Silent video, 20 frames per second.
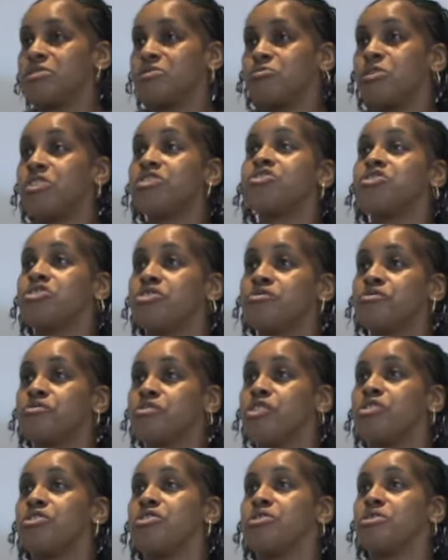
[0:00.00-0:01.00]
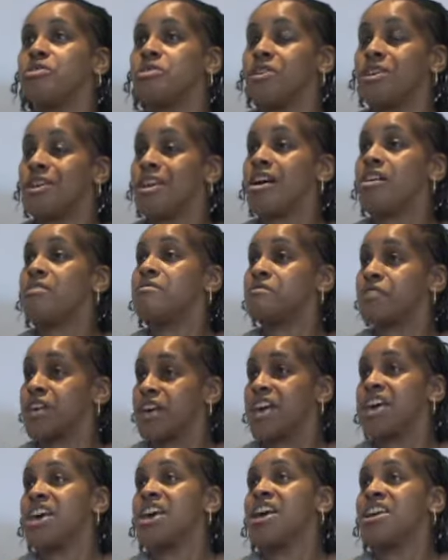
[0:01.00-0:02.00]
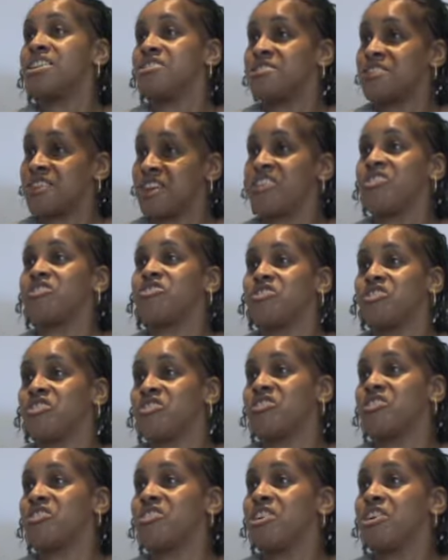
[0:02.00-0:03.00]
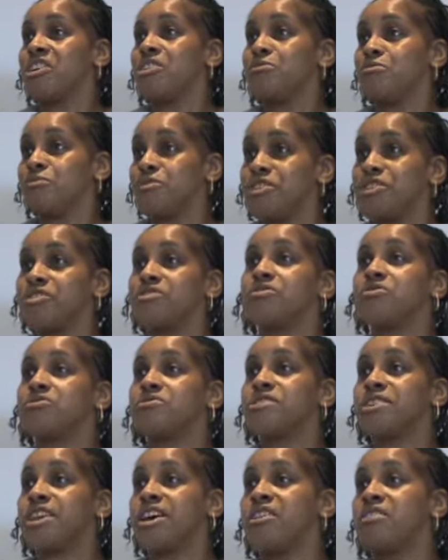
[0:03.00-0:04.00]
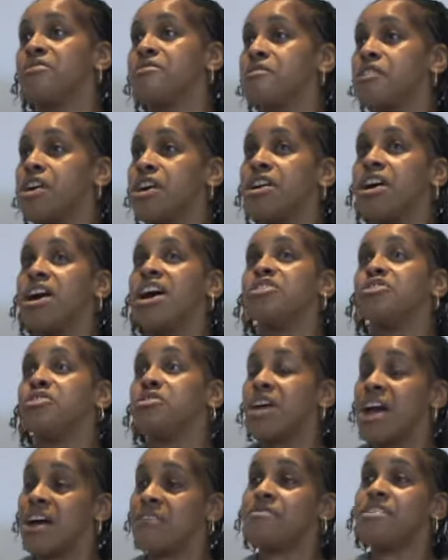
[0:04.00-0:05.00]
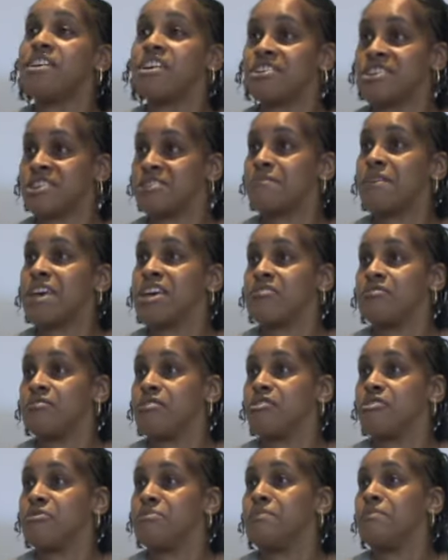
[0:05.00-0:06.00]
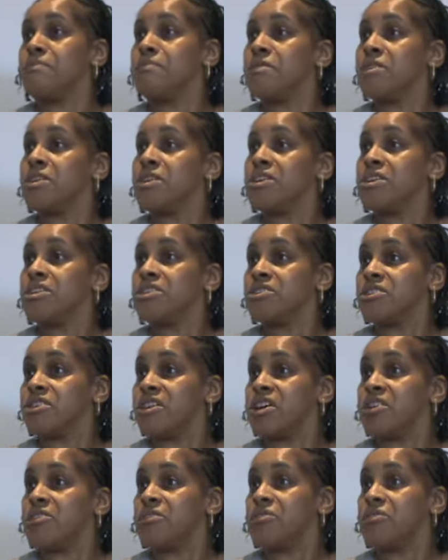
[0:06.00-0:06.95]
Once you've got the love, care and attention within yourself, and you have that spare room, you